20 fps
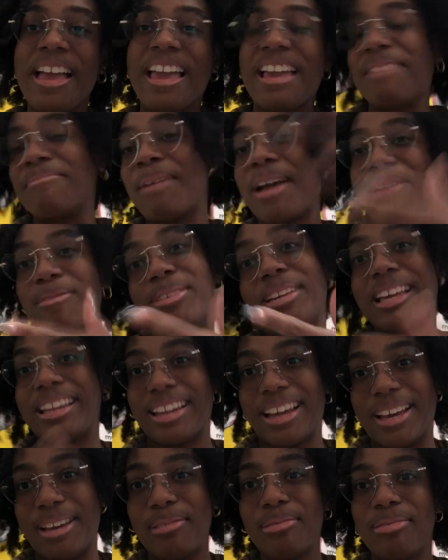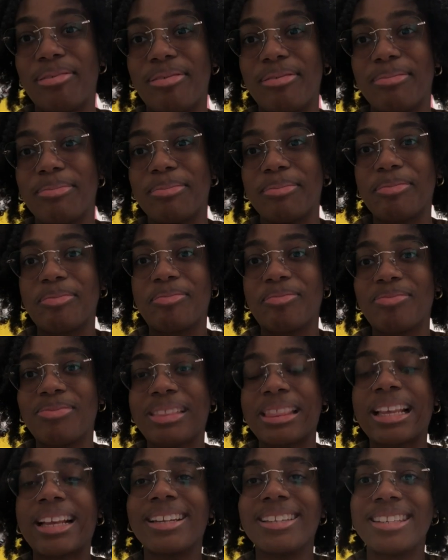in my everyday life
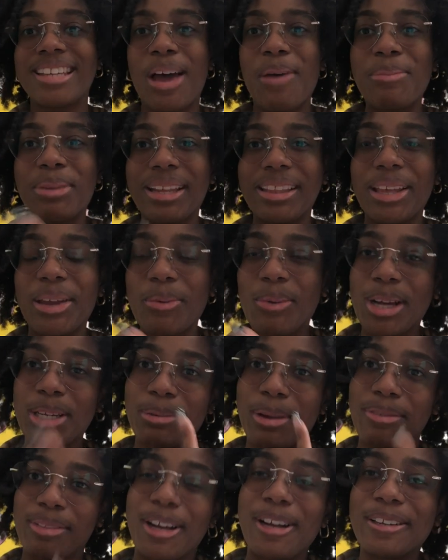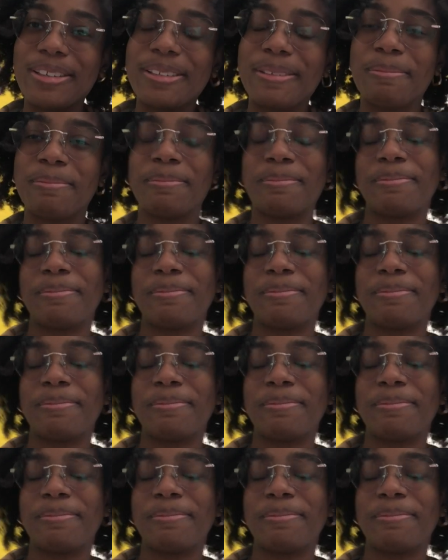tell me that they watch my vlogs.